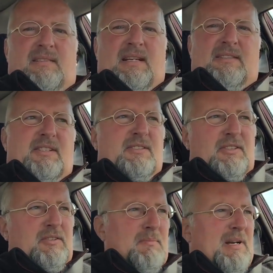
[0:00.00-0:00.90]
And this
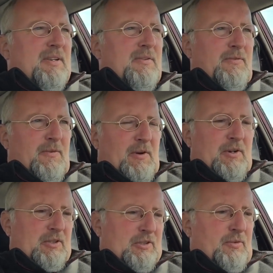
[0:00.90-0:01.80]
is my
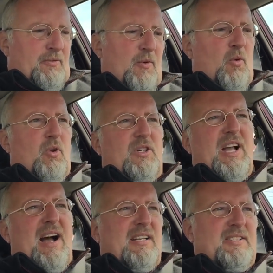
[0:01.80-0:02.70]
first full
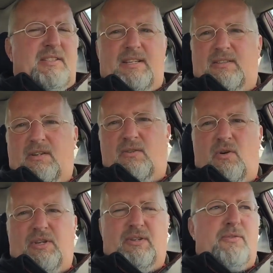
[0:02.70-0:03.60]
gas tank
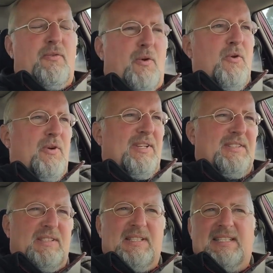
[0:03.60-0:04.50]
going through
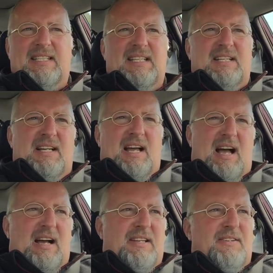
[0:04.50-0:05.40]
it.
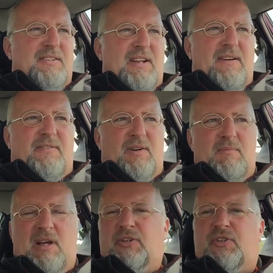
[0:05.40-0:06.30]
I never
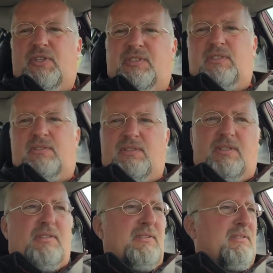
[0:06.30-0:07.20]
measured
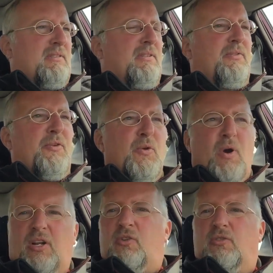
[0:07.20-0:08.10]
the
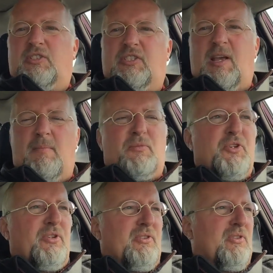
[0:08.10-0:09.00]
fuel
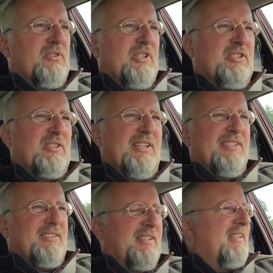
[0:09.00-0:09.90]
consumption on this
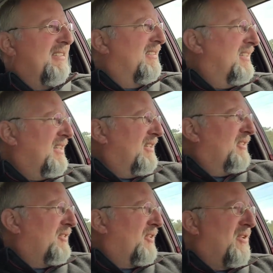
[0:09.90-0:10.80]
TC,
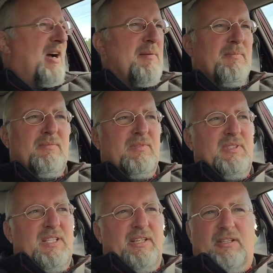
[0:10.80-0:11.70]
so
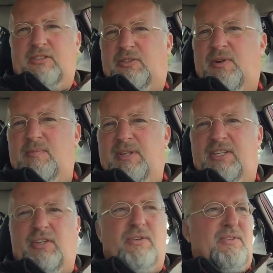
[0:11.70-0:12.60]
I'm extremely
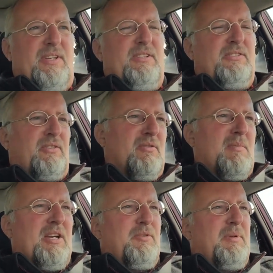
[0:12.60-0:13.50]
curious. You
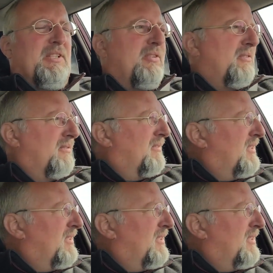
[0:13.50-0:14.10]
might be too.